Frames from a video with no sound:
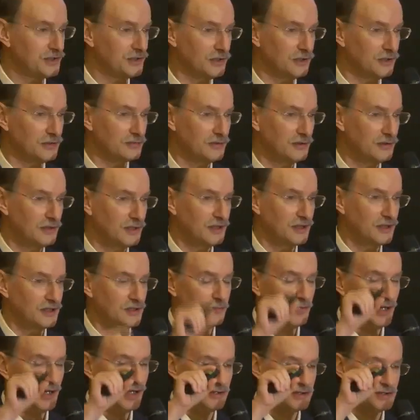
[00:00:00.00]
in it. And
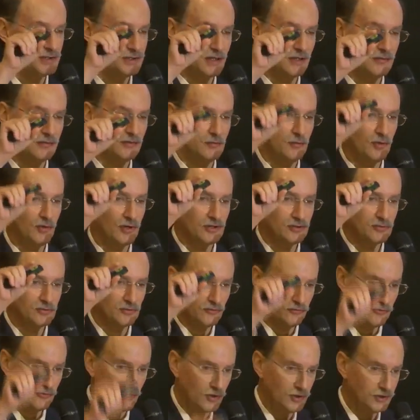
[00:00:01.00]
the polystyrene balls
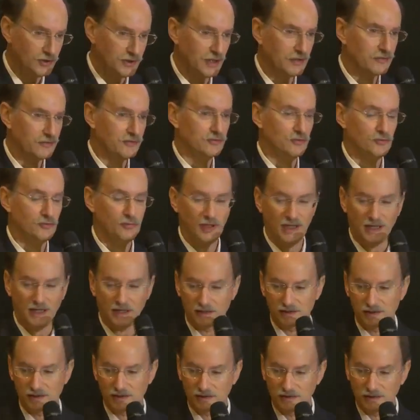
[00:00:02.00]
would fall down through
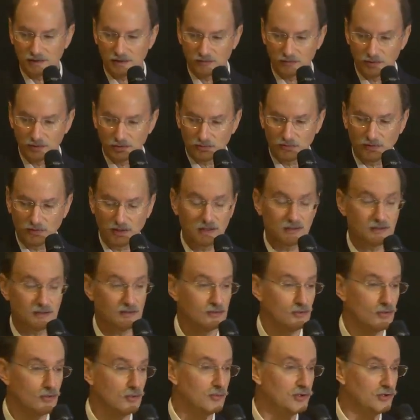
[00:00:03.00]
pegs and they would create
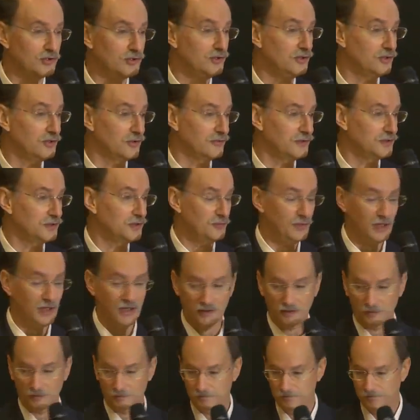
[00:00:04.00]
a normal curve at the
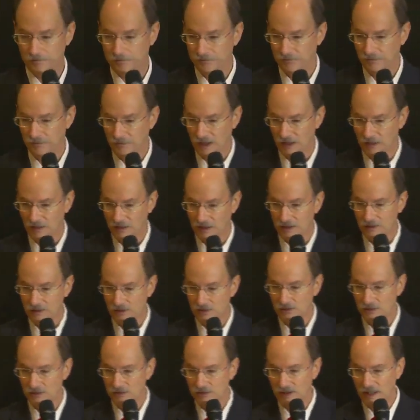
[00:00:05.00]
bottom. And
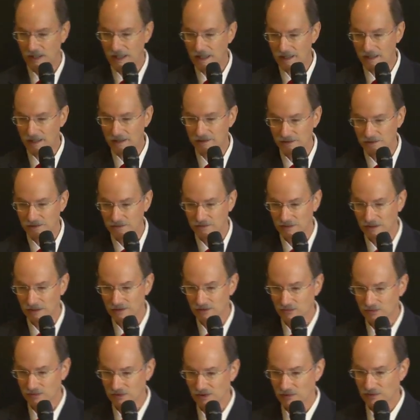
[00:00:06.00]
your task,
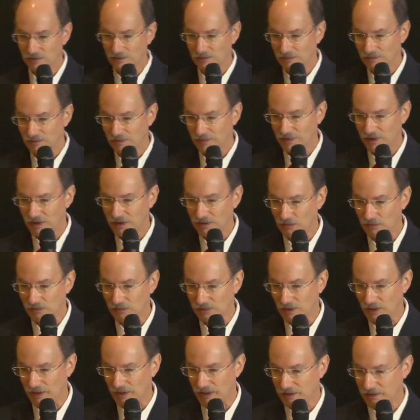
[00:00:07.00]
that's what the, the thing
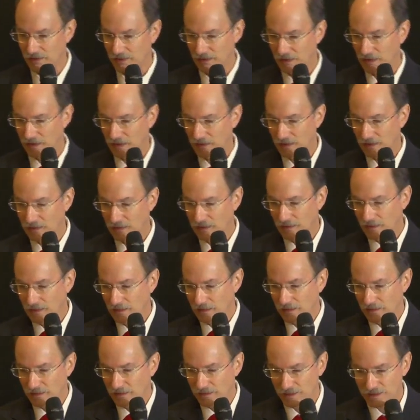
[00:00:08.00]
looked like,
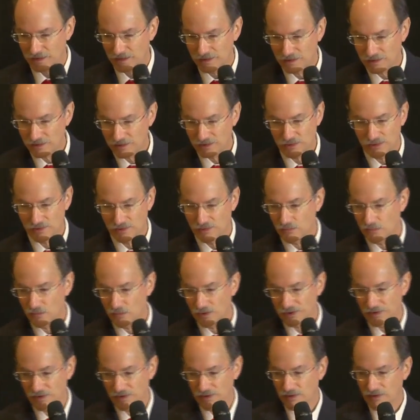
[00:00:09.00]
this is
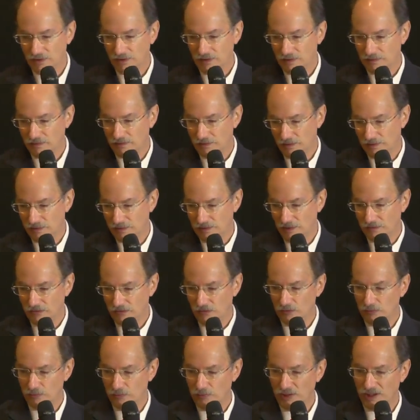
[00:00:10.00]
what uh, the
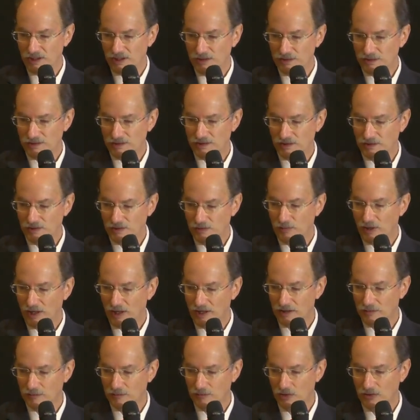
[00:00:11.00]
different bins at the
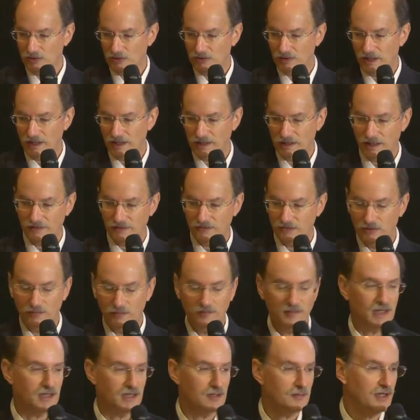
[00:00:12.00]
bottom look like after
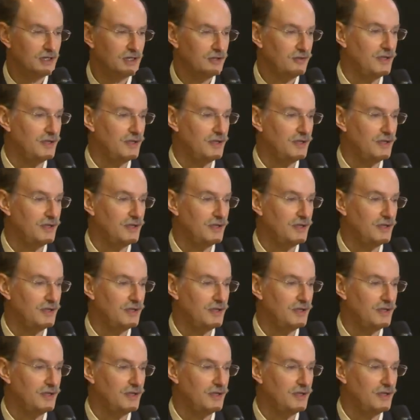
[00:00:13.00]
many, many